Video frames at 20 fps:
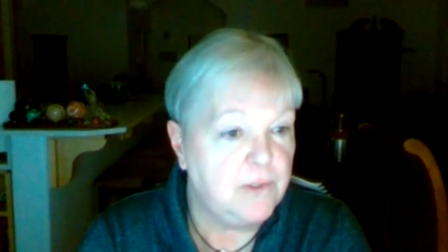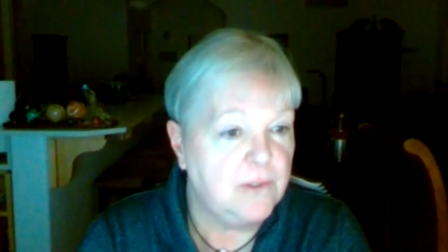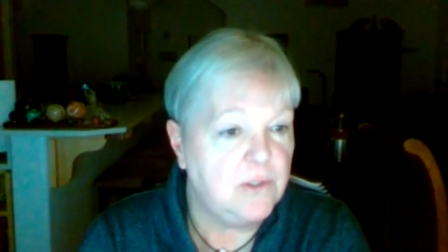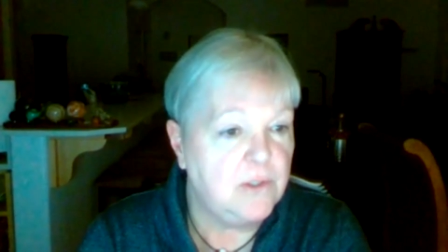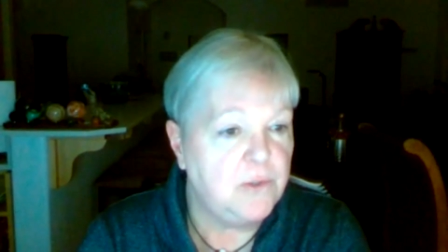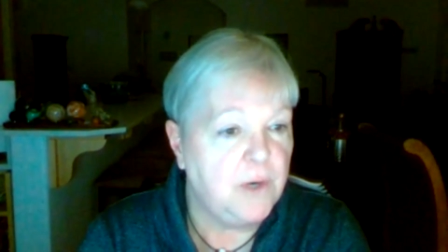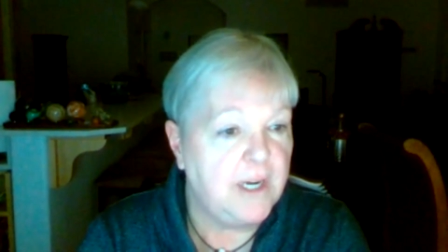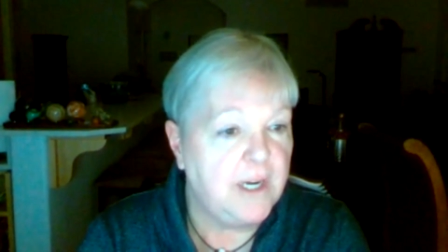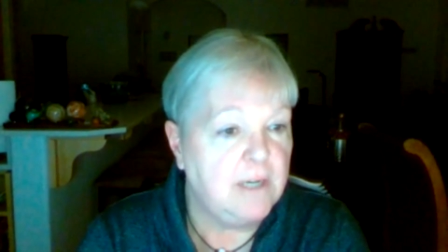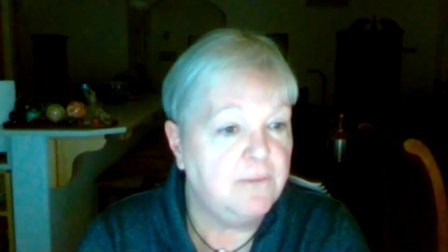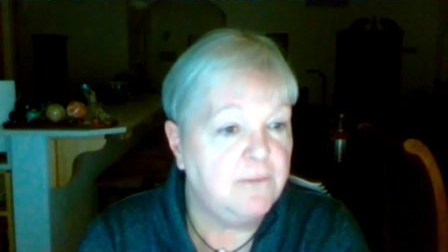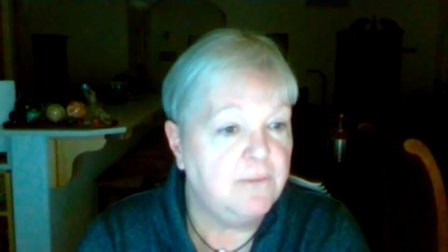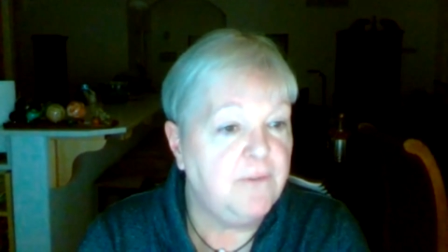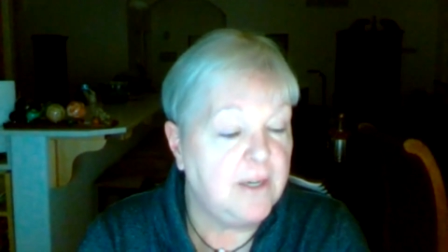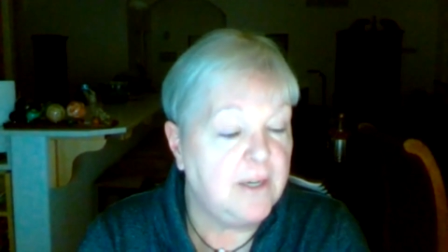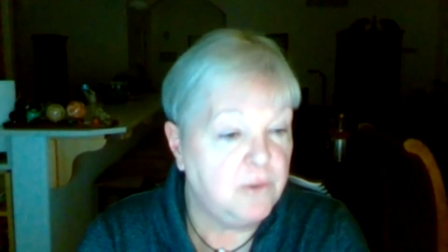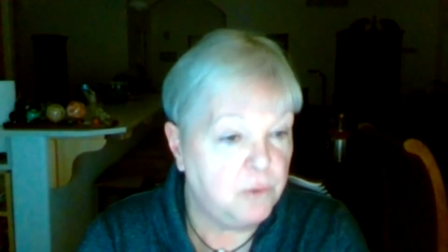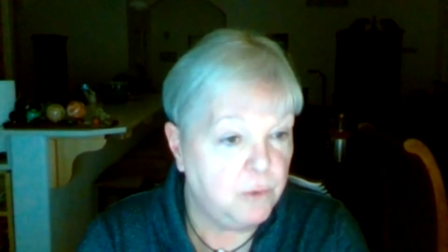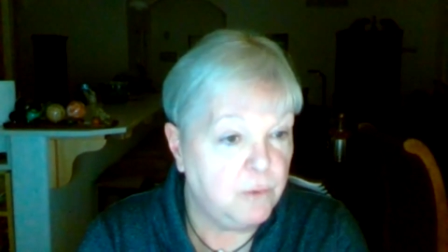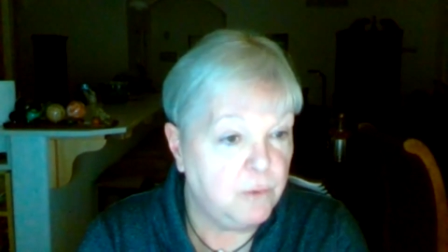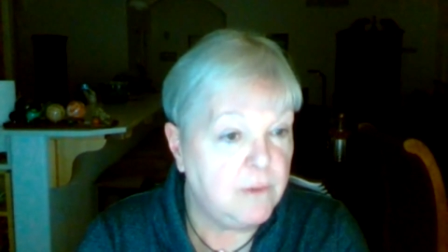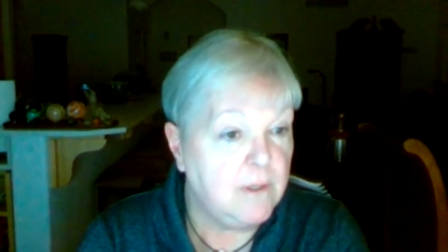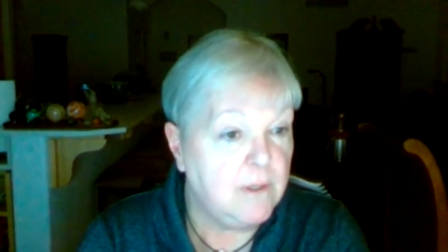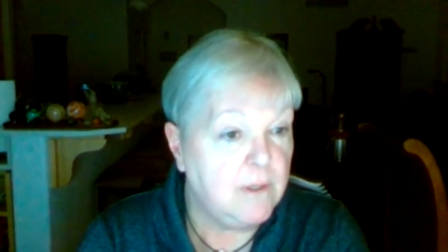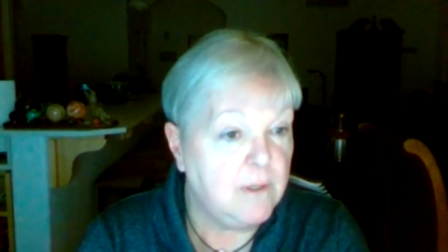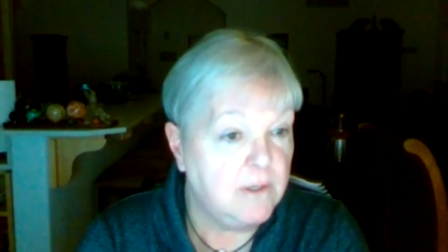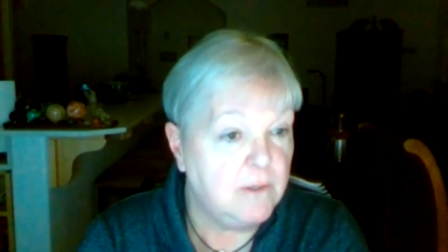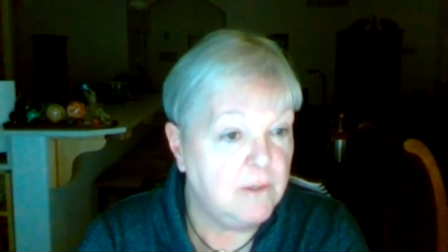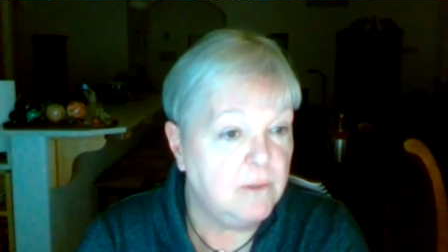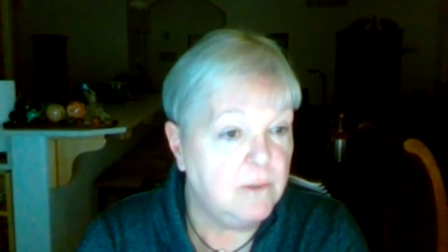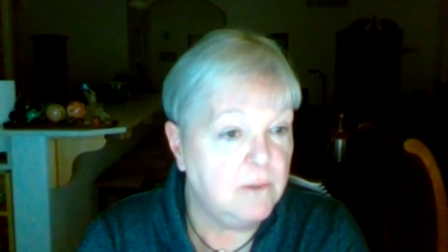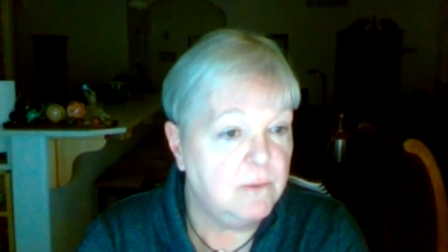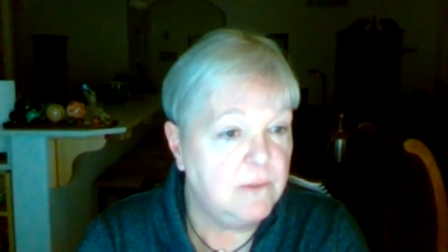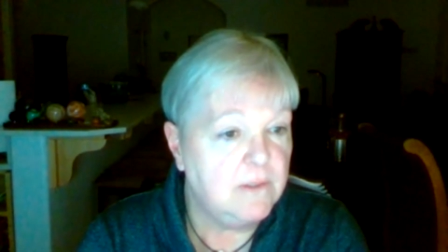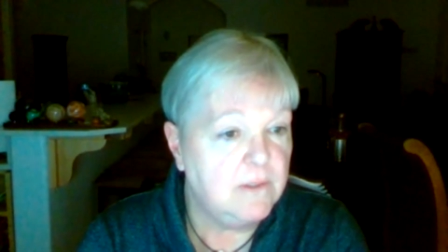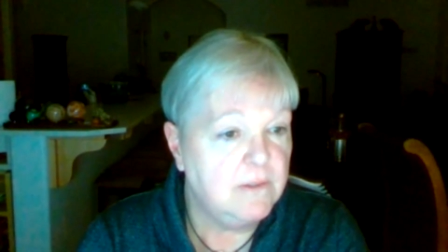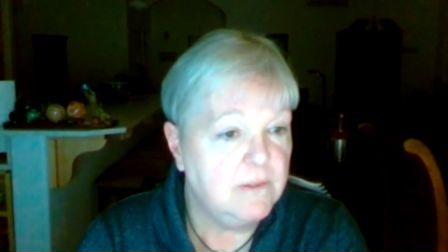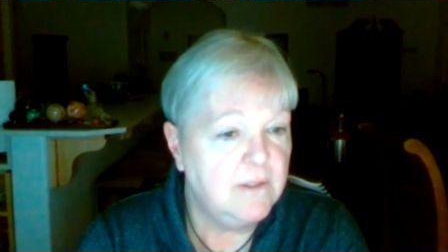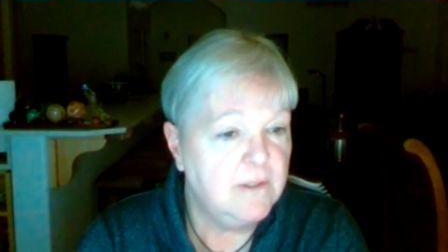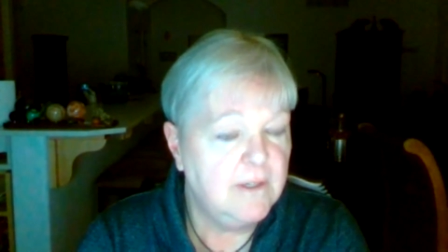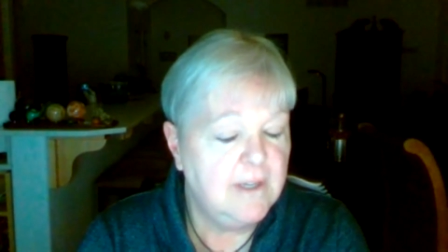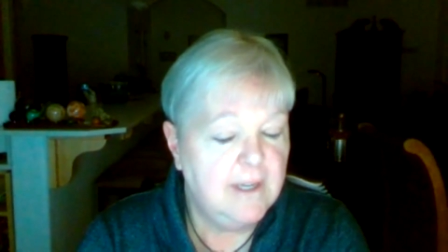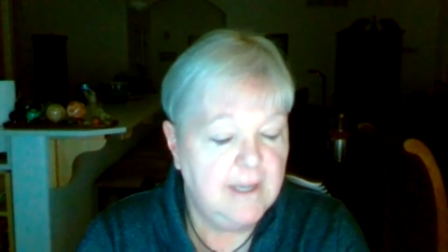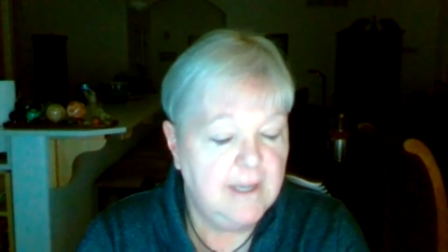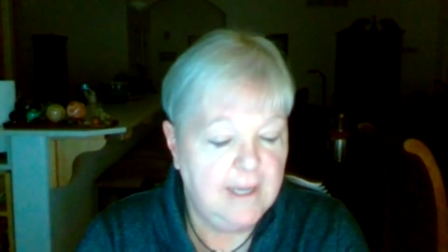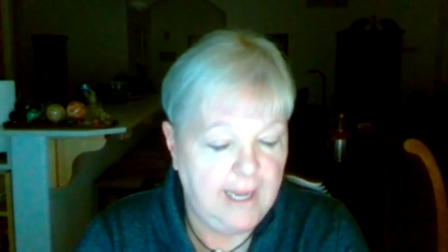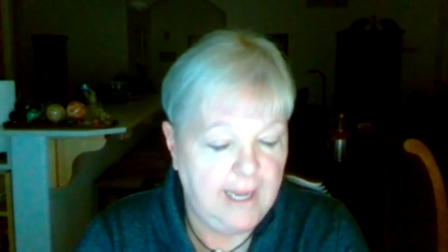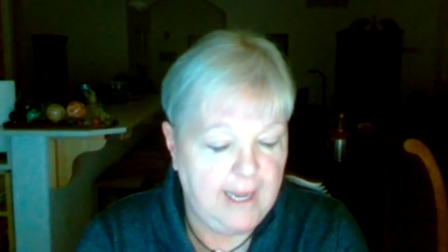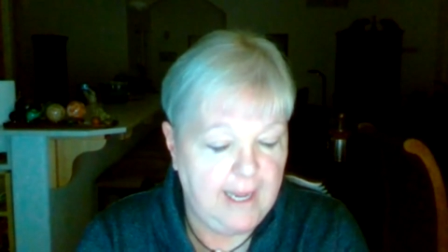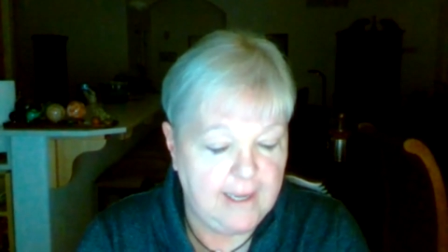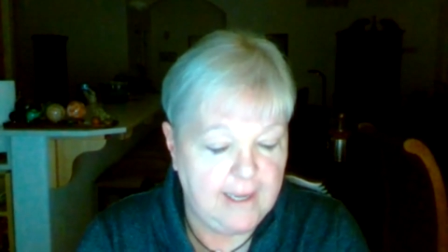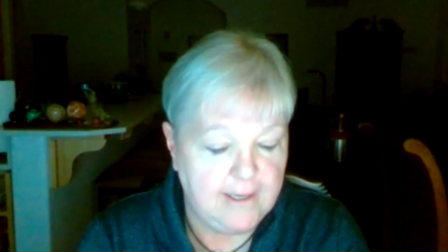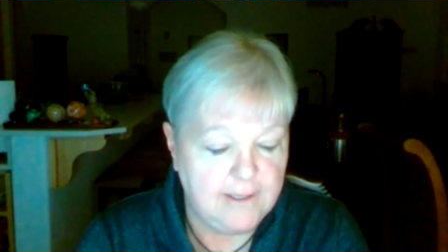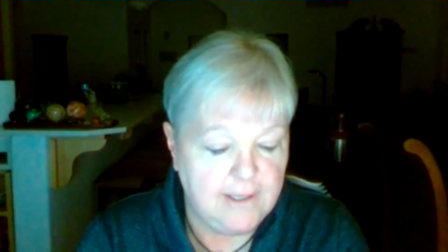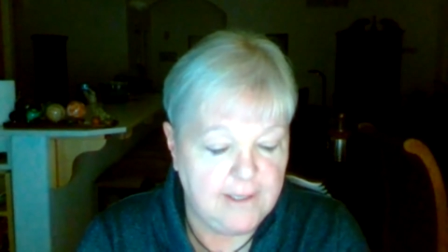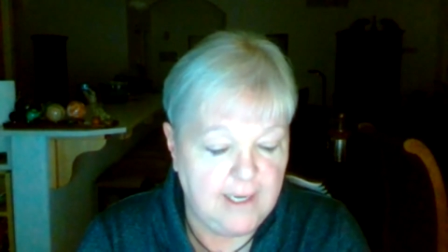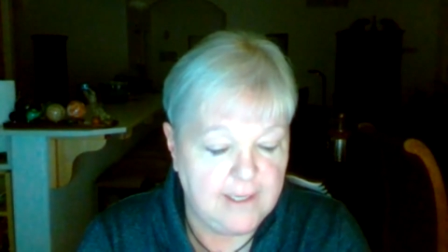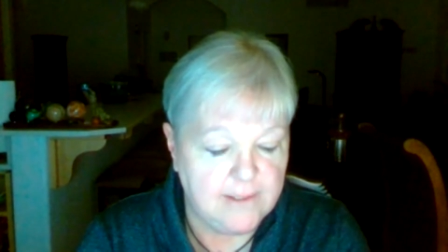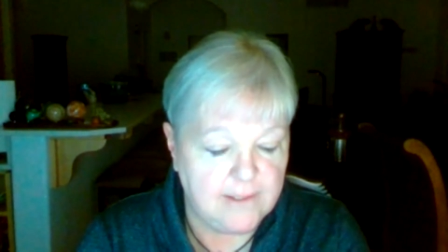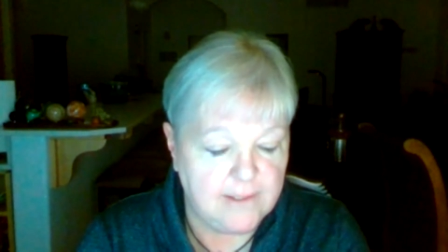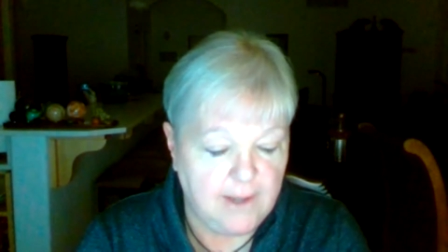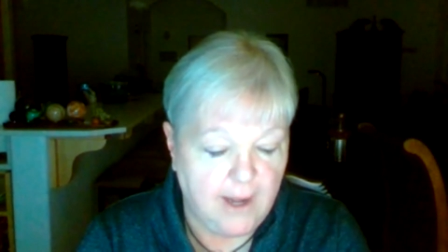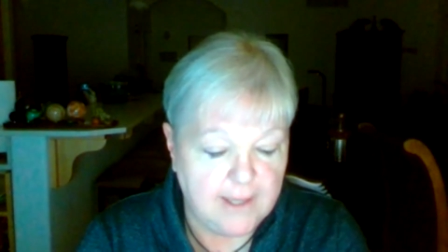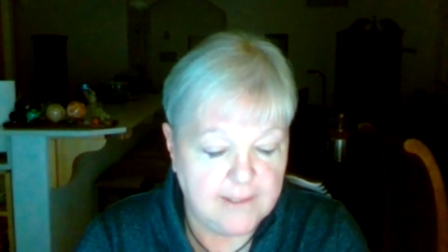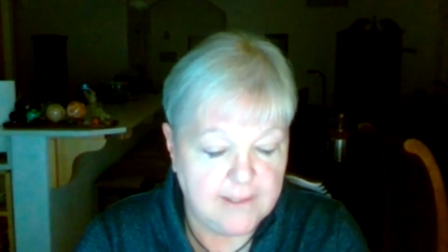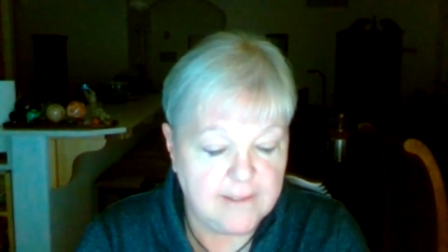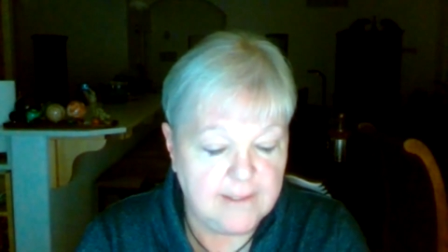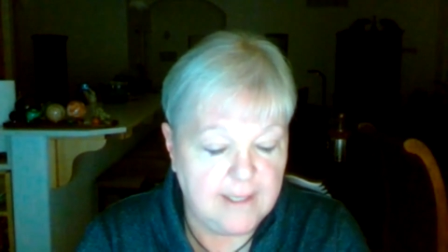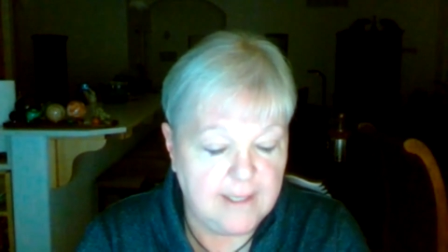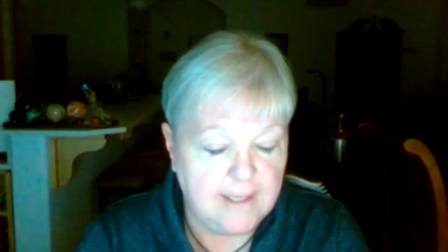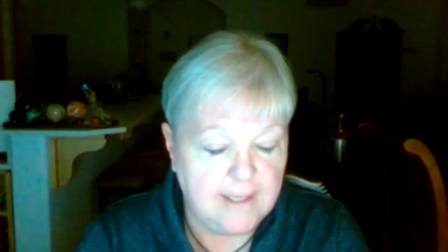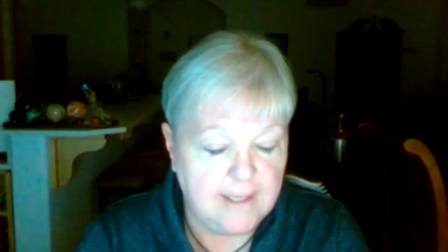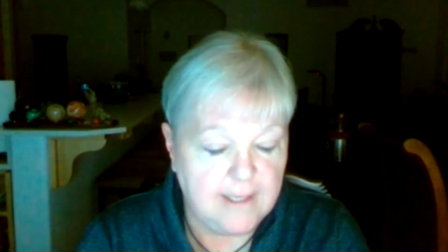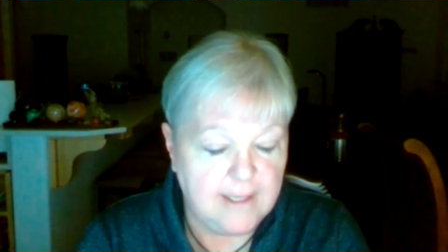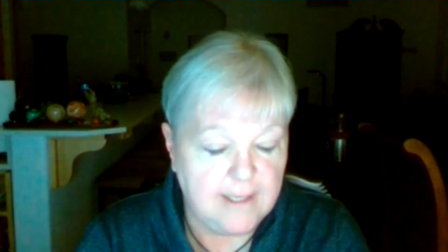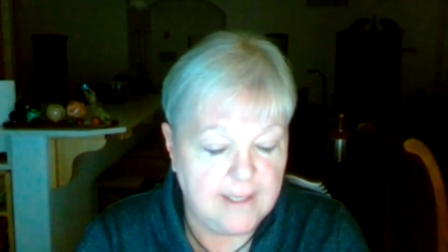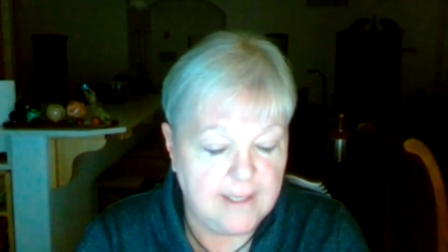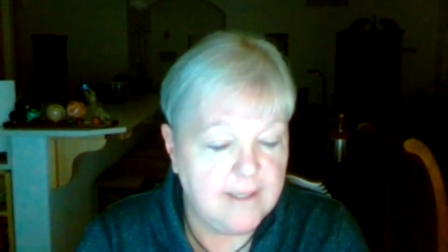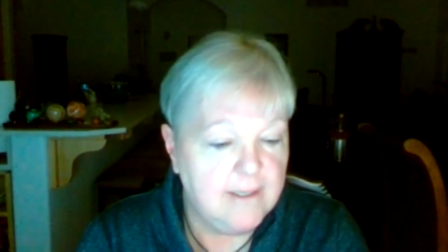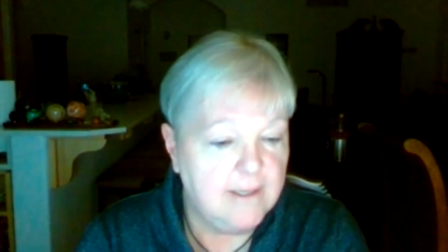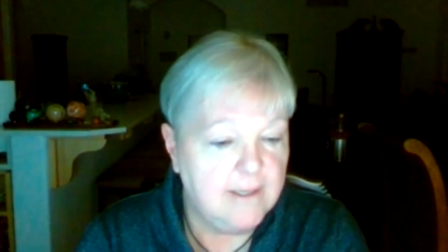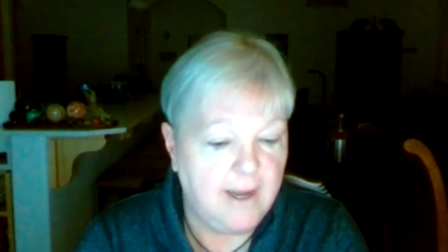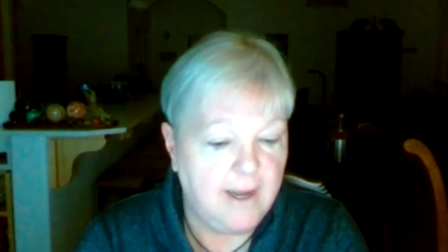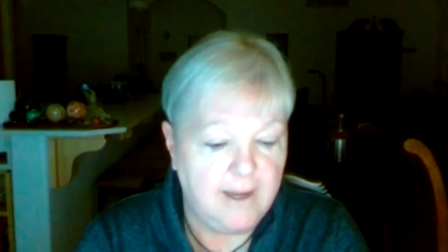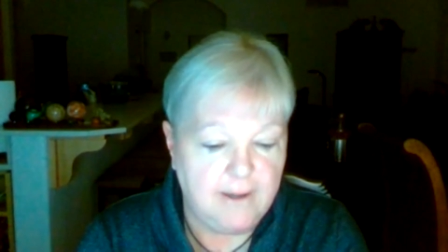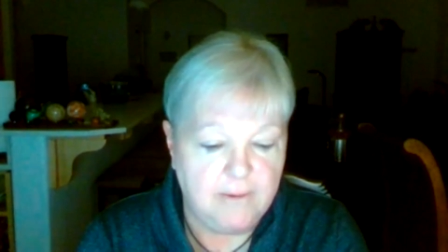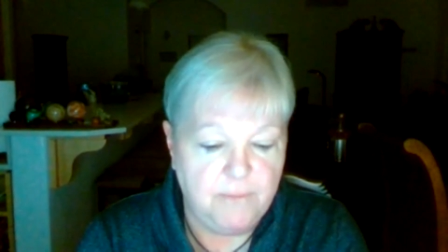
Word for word: trying to find truth in news. And as Scott said, uh,